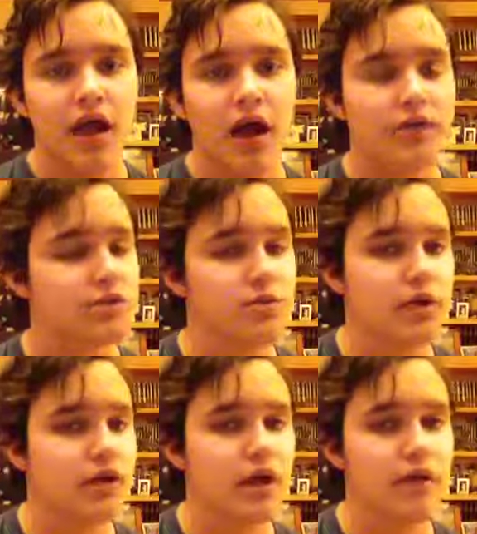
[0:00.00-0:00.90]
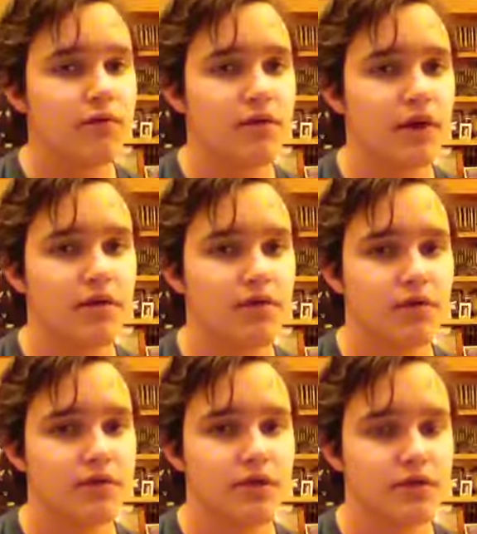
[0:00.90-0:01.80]
I swear to God, I would not have
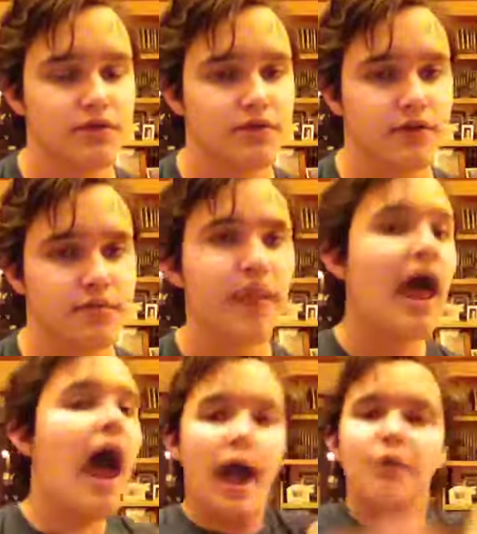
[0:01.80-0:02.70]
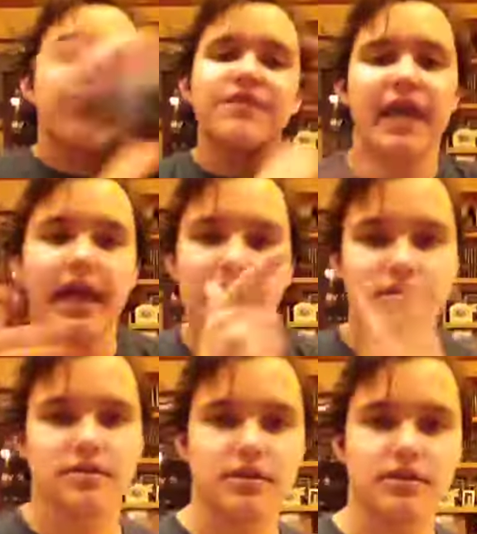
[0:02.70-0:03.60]
worked on this film. I would have
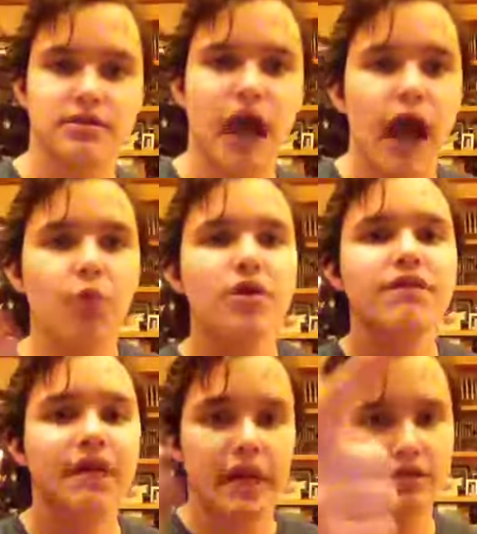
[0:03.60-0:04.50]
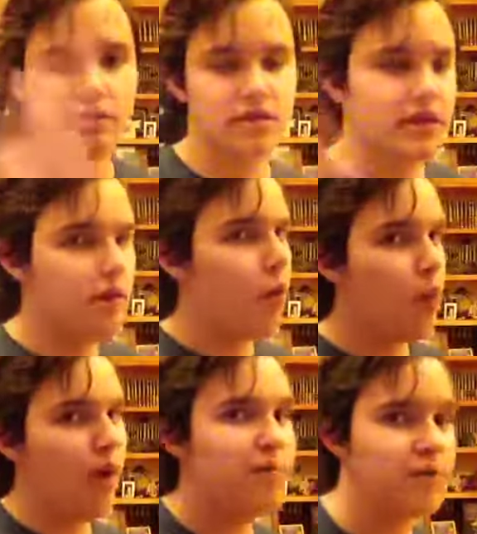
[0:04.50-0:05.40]
canceled it. I would have canceled it,
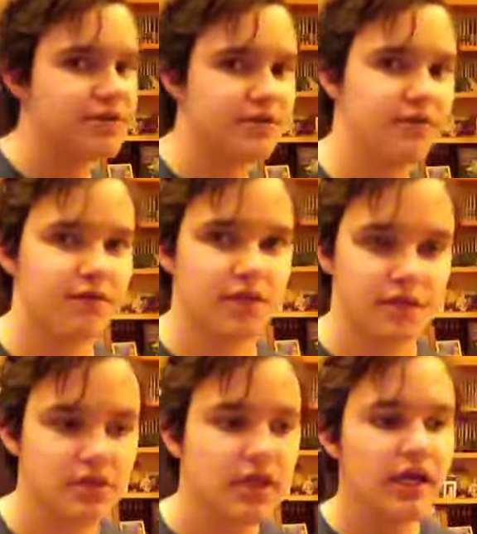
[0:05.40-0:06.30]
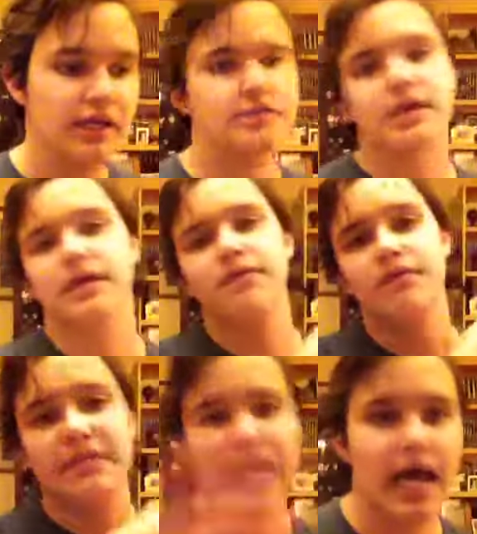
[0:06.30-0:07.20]
went right to Freeze, and say,
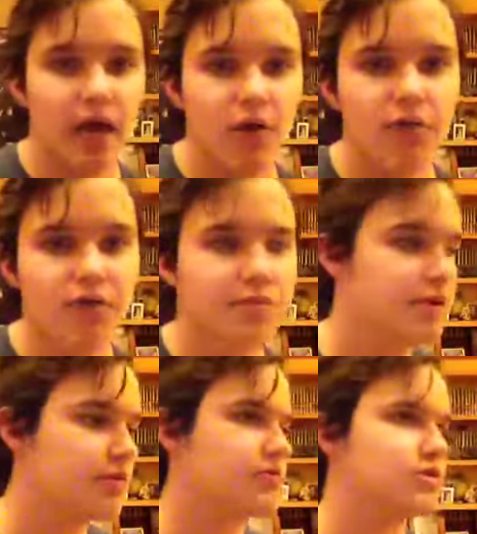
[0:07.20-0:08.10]
to hell with a prequel